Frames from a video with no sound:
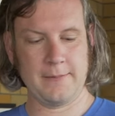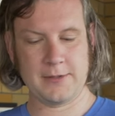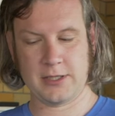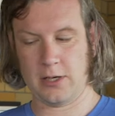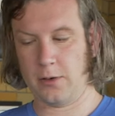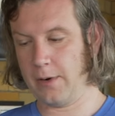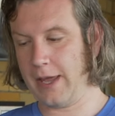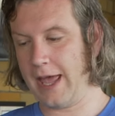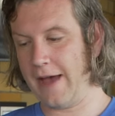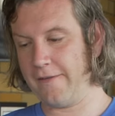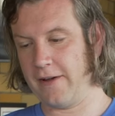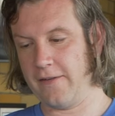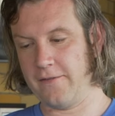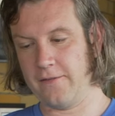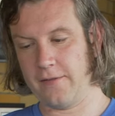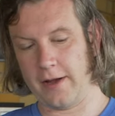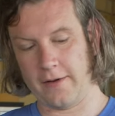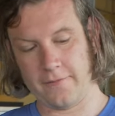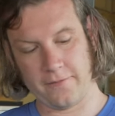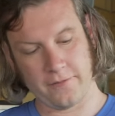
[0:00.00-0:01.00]
So we have
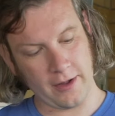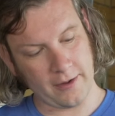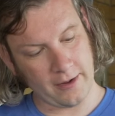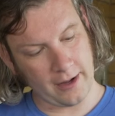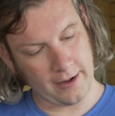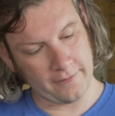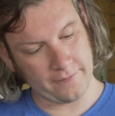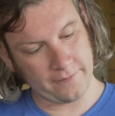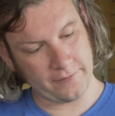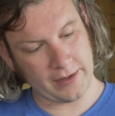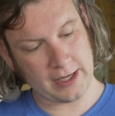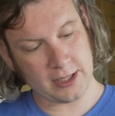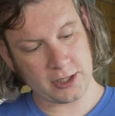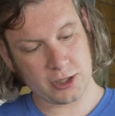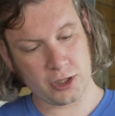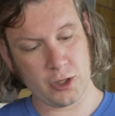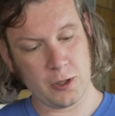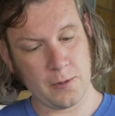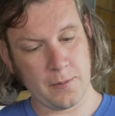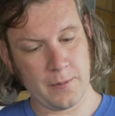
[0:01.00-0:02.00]
a
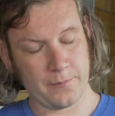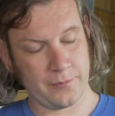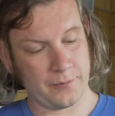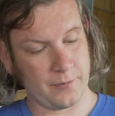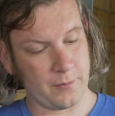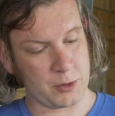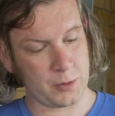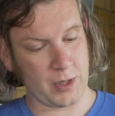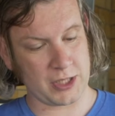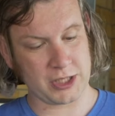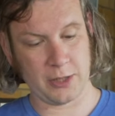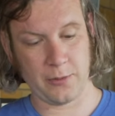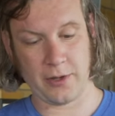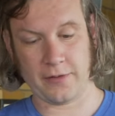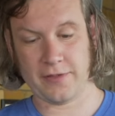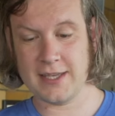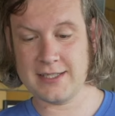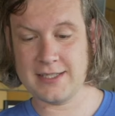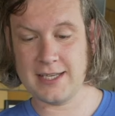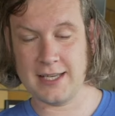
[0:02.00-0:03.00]
vent tube. That's actually
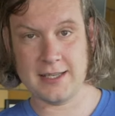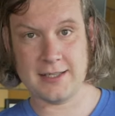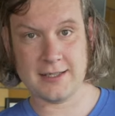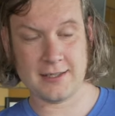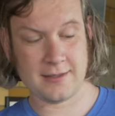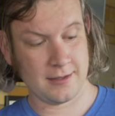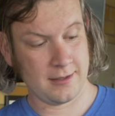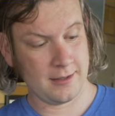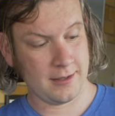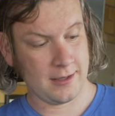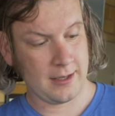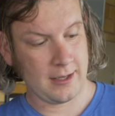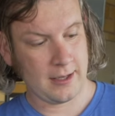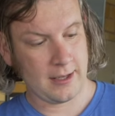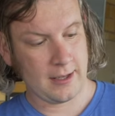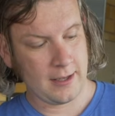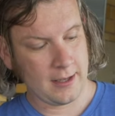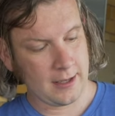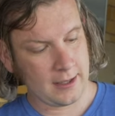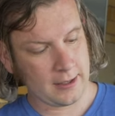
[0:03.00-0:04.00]
what this is.
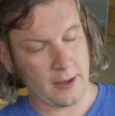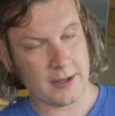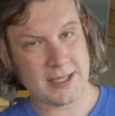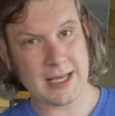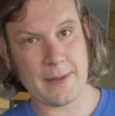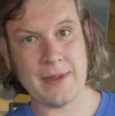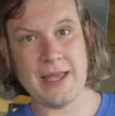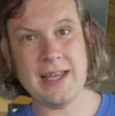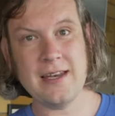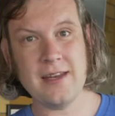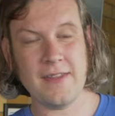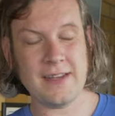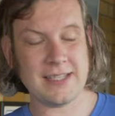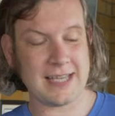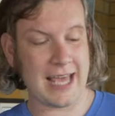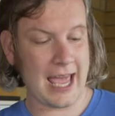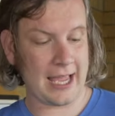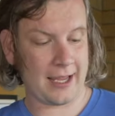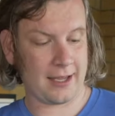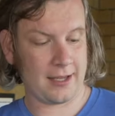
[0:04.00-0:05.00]
Goes up into the
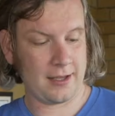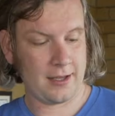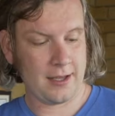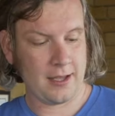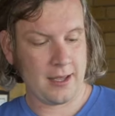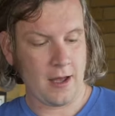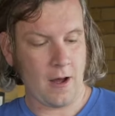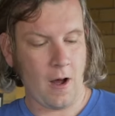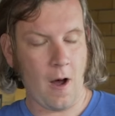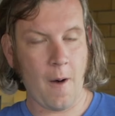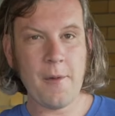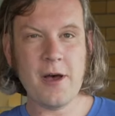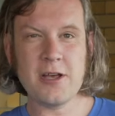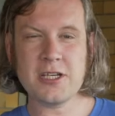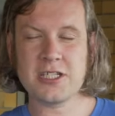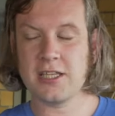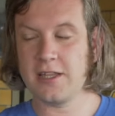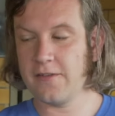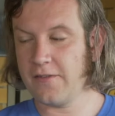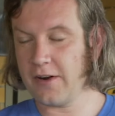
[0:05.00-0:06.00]
tank
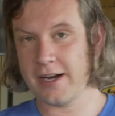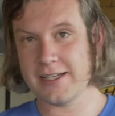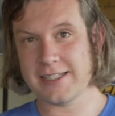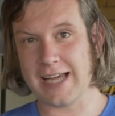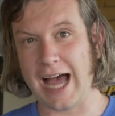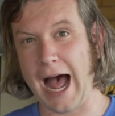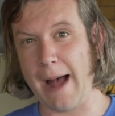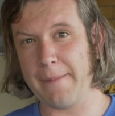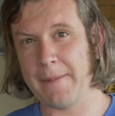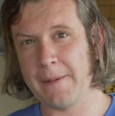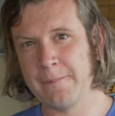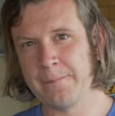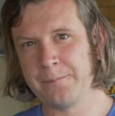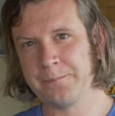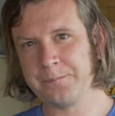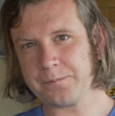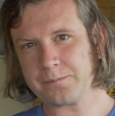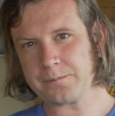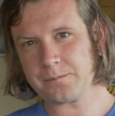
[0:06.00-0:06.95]
almost to the very top.